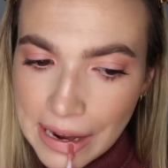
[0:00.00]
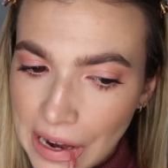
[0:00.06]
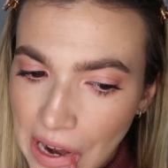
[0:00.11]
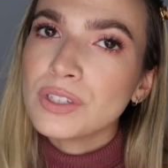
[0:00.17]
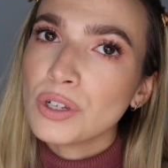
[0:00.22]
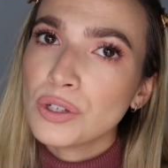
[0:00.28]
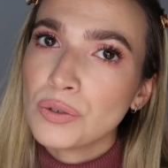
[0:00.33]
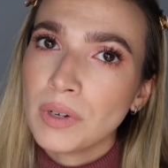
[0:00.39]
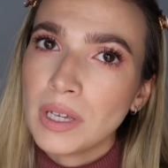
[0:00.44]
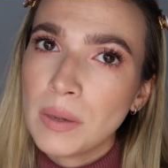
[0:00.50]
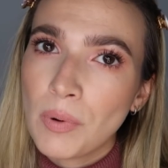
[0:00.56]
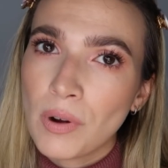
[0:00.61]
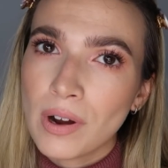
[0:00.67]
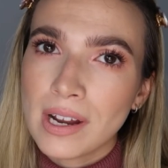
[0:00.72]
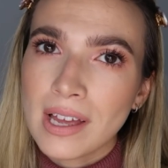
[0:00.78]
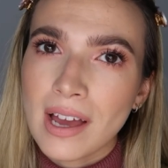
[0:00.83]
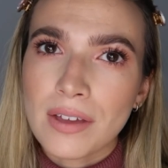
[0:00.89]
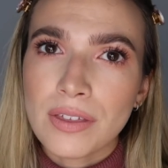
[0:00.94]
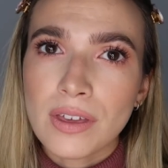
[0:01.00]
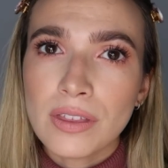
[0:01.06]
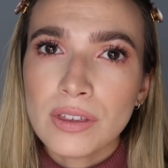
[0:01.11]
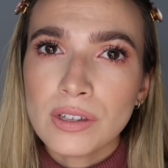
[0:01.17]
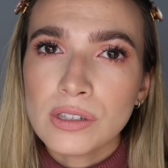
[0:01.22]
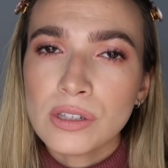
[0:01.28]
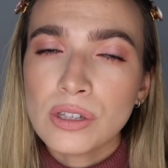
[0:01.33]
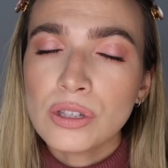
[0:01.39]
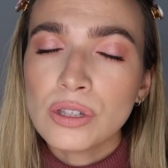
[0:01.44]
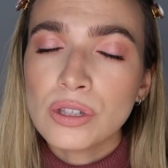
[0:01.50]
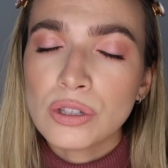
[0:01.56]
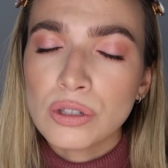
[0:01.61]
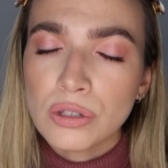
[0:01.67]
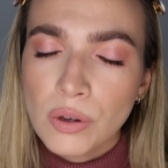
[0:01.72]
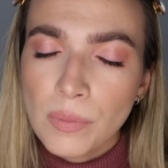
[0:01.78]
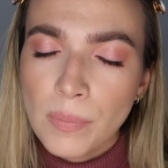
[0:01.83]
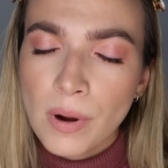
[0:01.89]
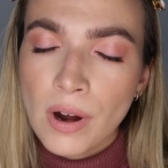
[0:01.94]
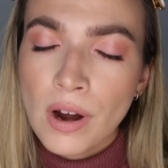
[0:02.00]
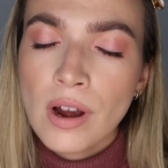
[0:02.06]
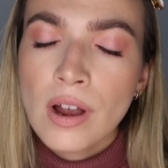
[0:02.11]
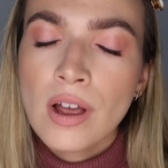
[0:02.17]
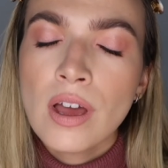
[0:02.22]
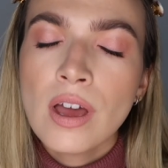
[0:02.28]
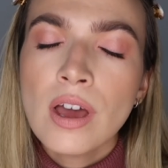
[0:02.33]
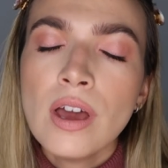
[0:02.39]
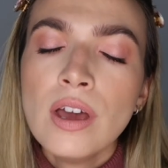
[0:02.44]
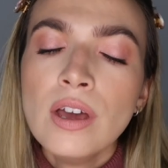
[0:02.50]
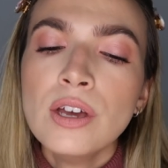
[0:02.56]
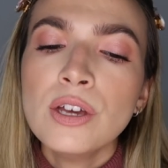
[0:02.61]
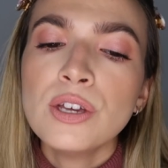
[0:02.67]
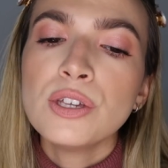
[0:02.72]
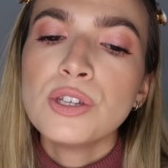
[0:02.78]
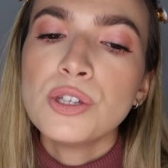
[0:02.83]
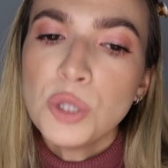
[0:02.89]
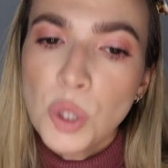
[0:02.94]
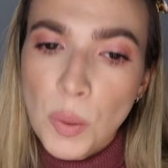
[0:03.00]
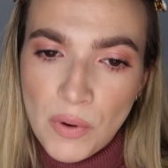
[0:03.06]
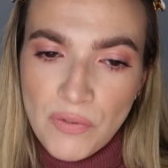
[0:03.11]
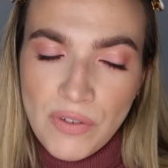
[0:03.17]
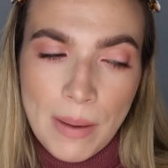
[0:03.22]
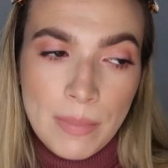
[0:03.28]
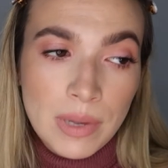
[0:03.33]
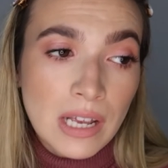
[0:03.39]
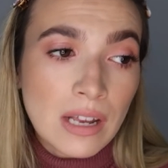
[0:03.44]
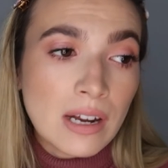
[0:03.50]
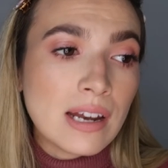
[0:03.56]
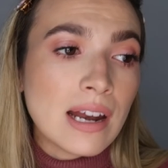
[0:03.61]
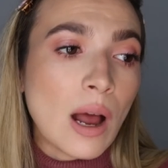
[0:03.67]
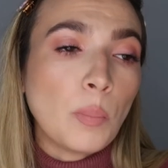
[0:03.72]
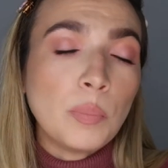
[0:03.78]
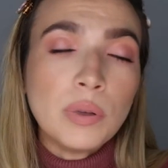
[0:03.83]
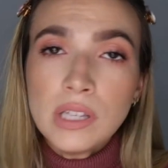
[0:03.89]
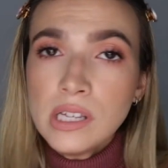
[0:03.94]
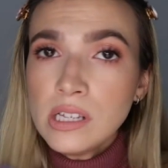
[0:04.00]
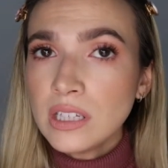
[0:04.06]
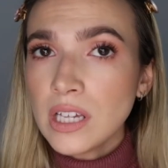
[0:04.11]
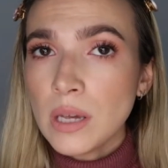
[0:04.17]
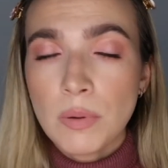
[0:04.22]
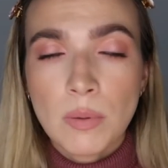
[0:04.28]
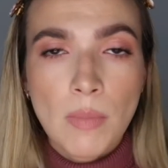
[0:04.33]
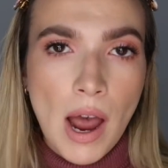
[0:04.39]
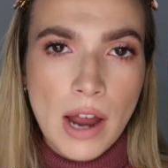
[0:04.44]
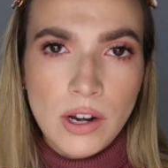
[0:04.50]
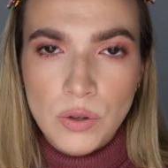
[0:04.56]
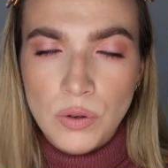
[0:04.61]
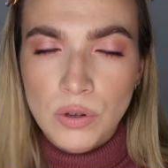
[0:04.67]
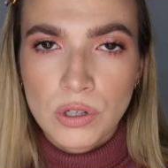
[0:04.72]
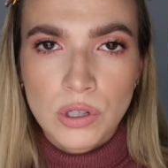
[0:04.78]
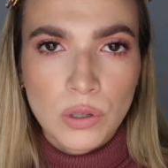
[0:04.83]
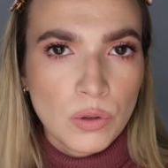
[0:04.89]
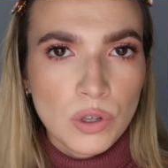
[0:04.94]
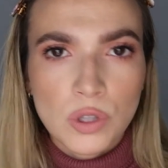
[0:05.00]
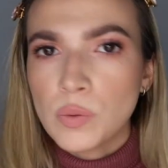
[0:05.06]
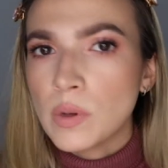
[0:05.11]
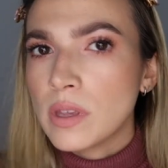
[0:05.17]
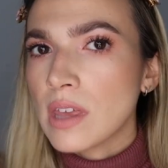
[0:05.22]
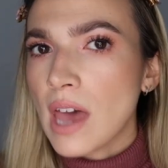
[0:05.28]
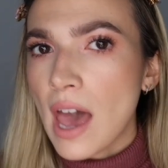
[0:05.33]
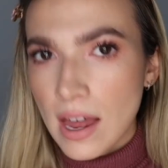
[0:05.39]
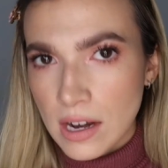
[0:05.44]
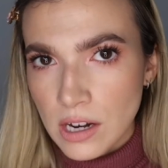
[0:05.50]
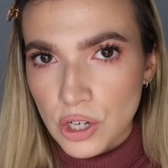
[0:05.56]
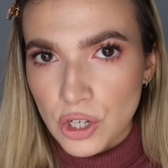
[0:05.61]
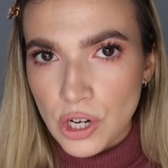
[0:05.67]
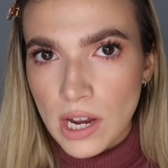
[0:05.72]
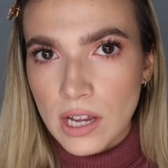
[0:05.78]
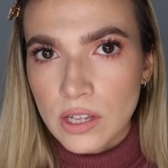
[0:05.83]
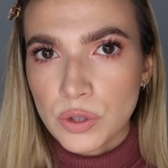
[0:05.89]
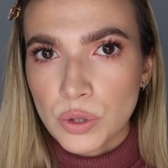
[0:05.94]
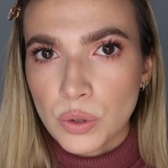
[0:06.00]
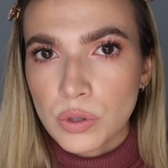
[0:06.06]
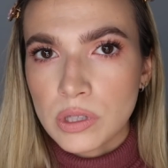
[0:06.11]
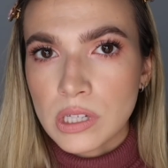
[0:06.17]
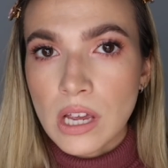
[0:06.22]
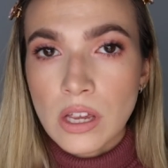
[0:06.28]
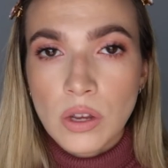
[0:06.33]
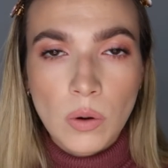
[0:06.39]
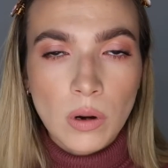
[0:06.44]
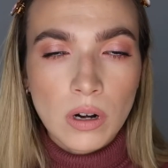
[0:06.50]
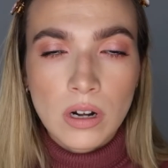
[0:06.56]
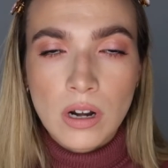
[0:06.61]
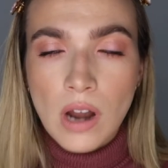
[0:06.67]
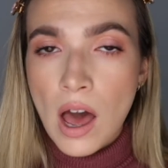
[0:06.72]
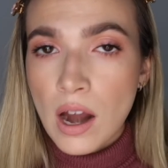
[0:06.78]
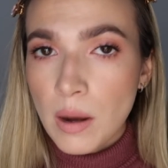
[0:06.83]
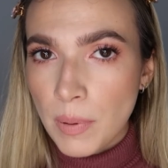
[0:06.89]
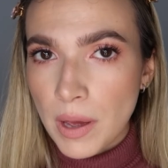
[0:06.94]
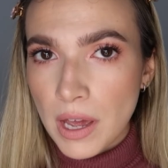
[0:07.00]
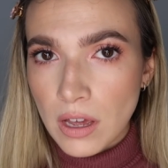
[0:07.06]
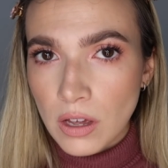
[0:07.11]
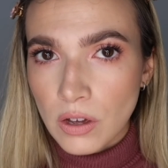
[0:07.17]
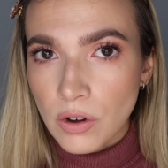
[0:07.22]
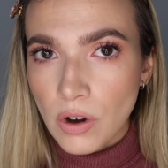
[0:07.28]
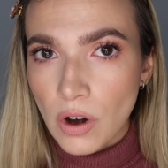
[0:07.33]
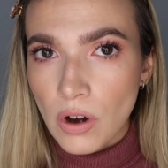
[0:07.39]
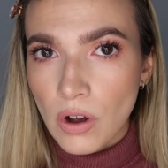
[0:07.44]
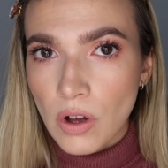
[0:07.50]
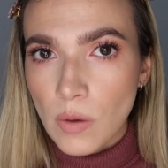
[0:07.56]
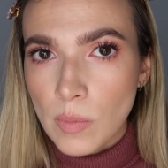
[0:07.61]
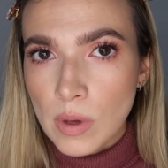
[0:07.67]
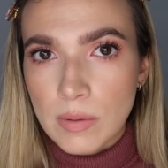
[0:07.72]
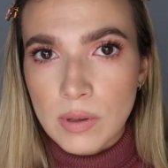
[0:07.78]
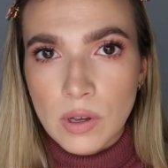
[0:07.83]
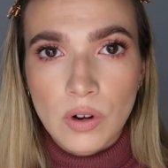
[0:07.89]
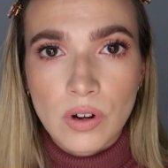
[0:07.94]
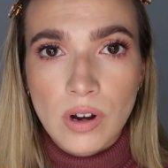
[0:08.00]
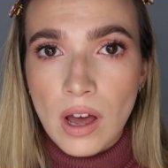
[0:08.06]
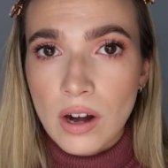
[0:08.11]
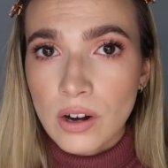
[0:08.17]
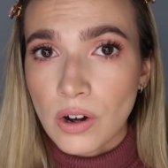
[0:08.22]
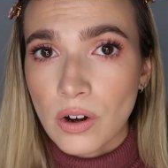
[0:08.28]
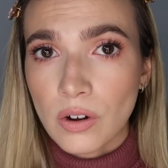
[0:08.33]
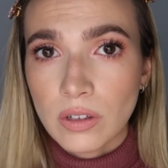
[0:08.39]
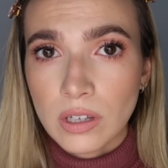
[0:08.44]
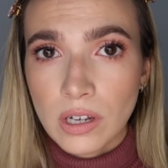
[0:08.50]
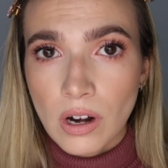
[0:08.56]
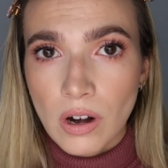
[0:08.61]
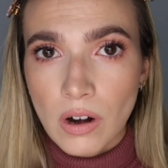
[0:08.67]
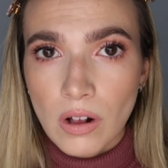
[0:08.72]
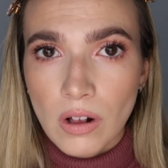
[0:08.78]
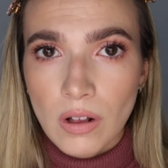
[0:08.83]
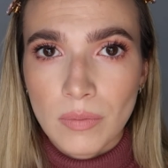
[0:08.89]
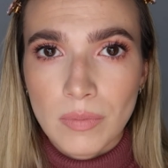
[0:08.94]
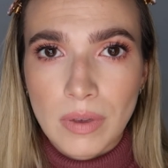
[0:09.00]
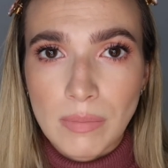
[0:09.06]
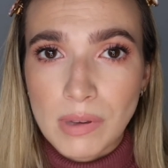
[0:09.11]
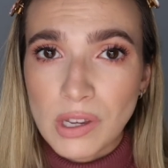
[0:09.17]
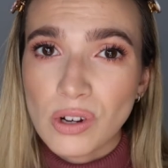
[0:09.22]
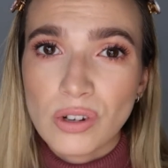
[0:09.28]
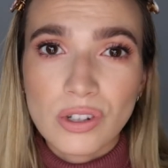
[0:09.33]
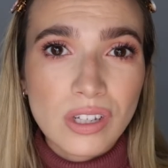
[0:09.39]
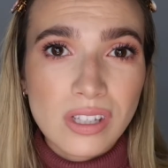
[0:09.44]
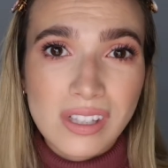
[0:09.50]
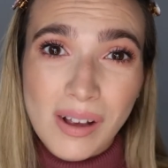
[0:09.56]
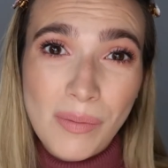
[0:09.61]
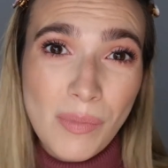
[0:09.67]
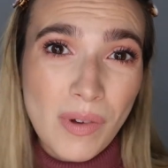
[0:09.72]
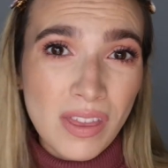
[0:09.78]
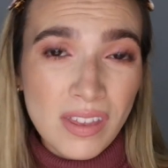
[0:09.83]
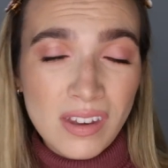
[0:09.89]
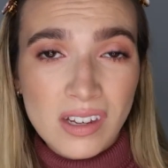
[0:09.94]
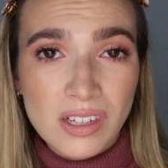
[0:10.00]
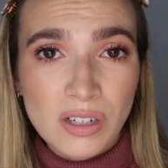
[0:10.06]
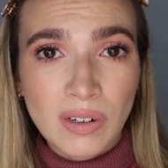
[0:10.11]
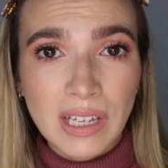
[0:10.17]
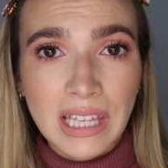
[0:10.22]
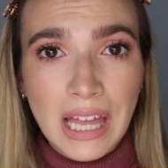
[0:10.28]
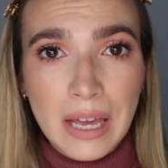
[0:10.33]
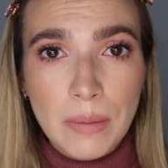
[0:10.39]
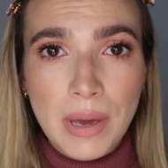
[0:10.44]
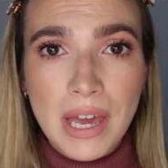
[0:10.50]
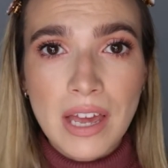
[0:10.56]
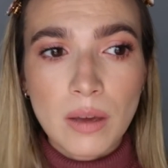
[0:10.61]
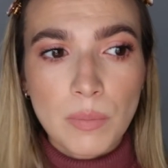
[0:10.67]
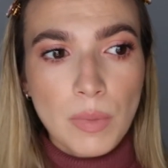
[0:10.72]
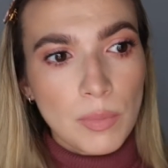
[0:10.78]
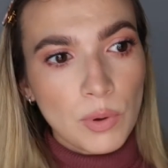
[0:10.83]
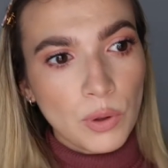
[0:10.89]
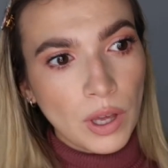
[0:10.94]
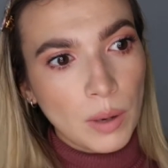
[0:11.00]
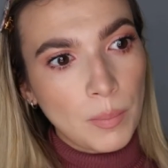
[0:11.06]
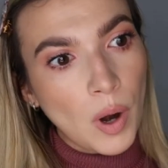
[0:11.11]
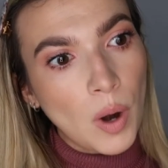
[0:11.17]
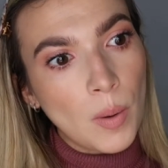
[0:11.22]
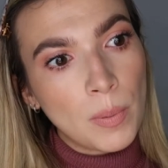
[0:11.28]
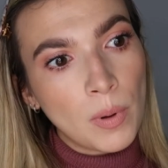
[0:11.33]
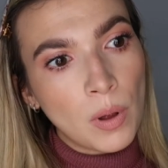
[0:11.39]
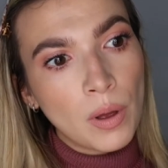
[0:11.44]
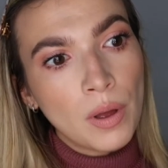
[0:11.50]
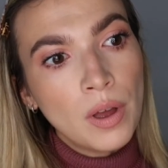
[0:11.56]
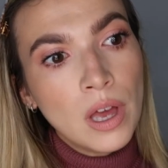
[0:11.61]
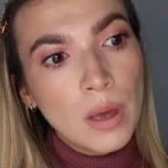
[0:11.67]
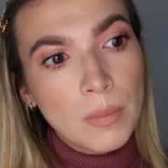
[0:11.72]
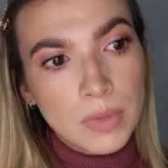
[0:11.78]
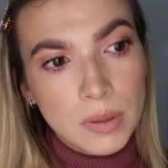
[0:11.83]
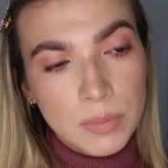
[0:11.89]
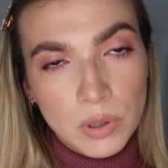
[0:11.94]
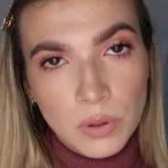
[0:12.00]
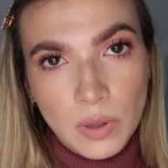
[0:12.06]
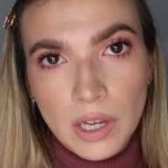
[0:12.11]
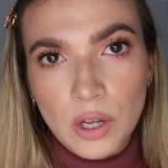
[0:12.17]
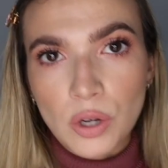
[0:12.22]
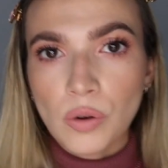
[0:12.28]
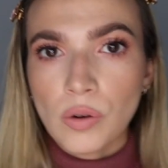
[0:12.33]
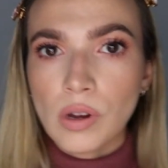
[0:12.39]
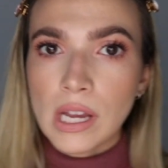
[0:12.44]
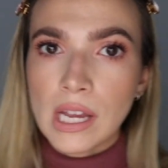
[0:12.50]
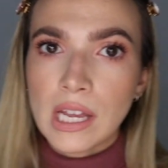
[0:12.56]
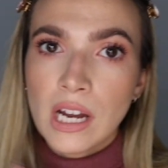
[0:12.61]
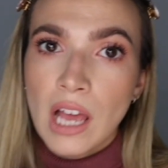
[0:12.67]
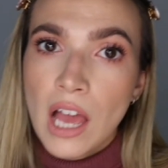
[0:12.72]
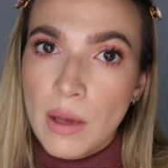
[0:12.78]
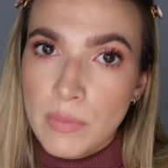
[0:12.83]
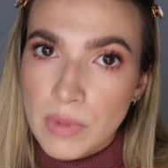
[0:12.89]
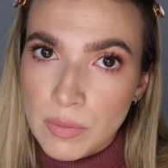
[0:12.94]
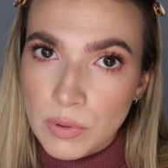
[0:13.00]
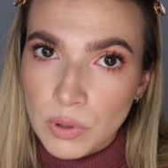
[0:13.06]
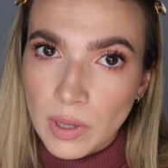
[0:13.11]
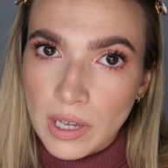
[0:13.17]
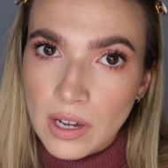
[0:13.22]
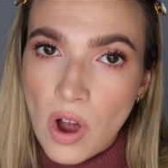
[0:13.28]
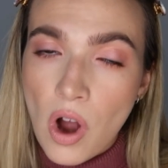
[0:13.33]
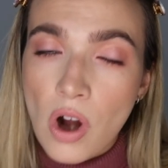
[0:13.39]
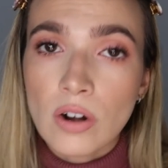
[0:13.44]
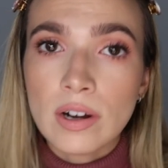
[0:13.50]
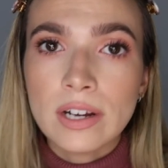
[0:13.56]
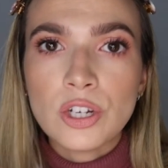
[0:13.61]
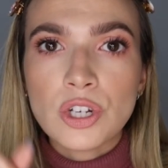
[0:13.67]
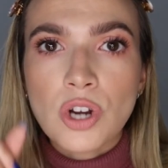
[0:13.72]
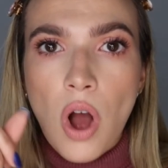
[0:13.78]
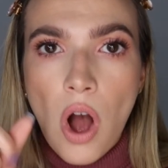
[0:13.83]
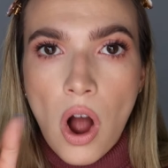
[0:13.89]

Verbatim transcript: This is really pretty. I think this is super super feminine. Now, please keep in mind, you can do this with any shade. So say you are not a pink girl, maybe you're not a girly girl, maybe you're just someone that doesn't really like pink, maybe you like purple, maybe you like green, maybe you like orange.